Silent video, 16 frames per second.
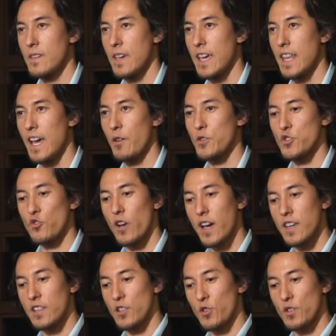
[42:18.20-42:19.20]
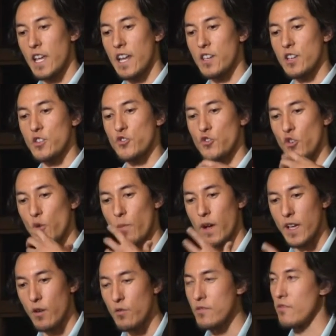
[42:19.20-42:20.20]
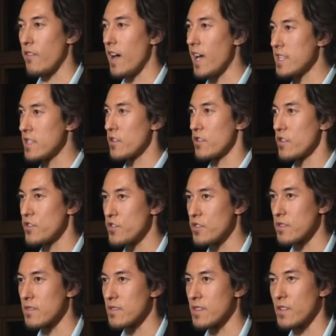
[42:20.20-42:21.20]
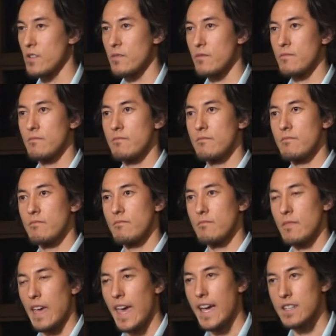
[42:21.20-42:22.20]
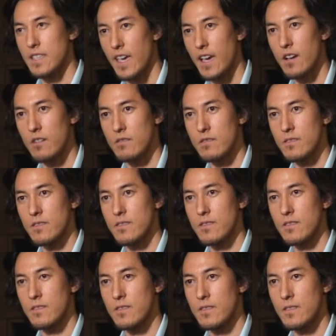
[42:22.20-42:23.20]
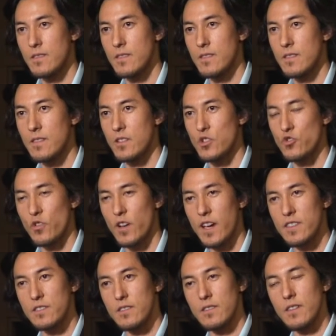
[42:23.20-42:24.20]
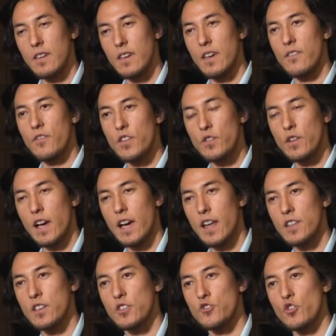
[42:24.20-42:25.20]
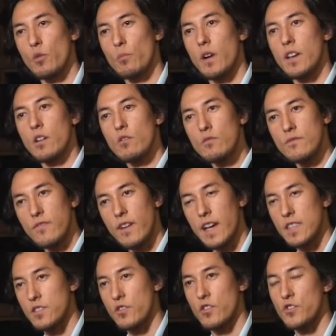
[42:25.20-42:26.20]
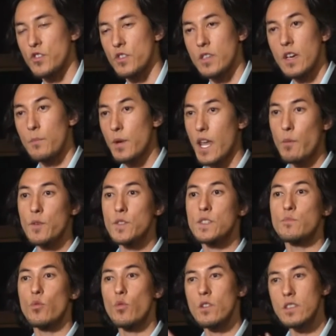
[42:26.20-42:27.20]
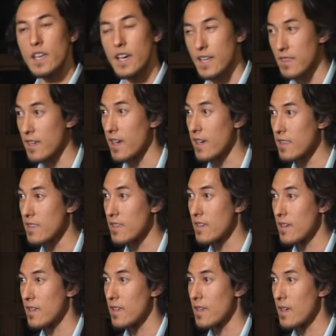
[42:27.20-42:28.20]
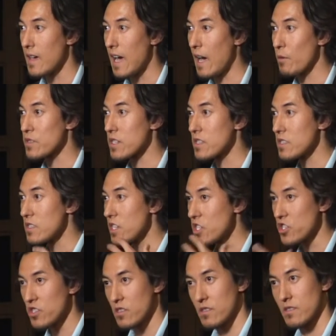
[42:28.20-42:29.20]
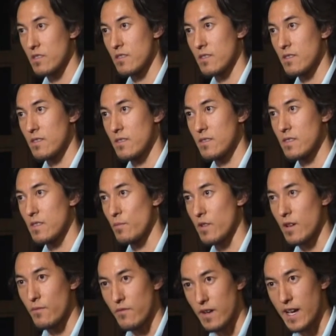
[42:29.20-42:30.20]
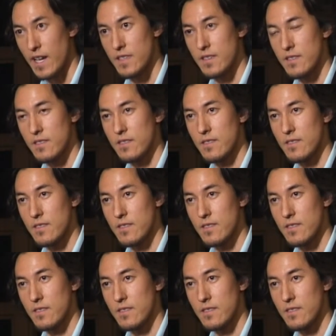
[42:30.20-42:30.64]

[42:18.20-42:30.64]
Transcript: And I was trying to learn how to control my own violent urges to act out, trying to figure out how to control my own violent urges. But I wasn't born like that. I was conditioned to become violent.